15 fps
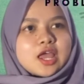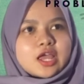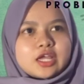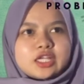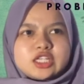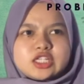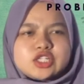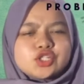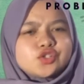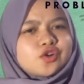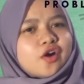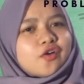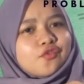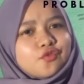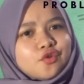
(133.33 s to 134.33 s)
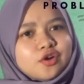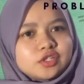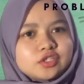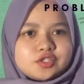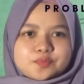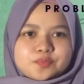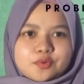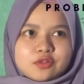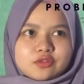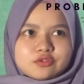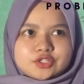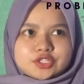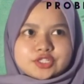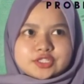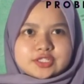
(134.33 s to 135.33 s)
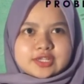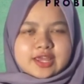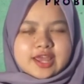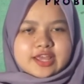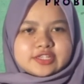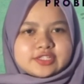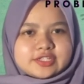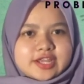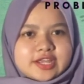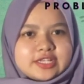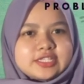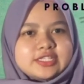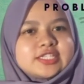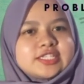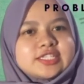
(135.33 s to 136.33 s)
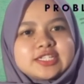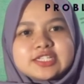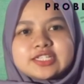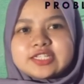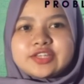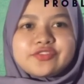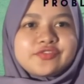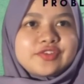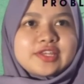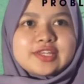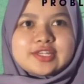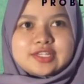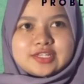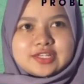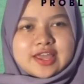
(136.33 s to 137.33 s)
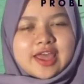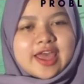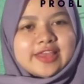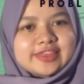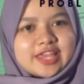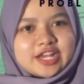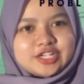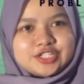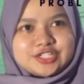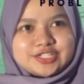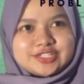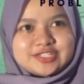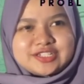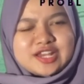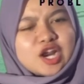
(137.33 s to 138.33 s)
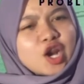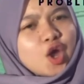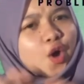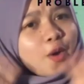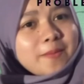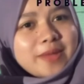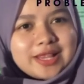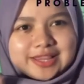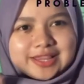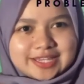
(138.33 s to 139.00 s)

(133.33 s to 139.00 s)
issue of water pollution has gained significant attention globally.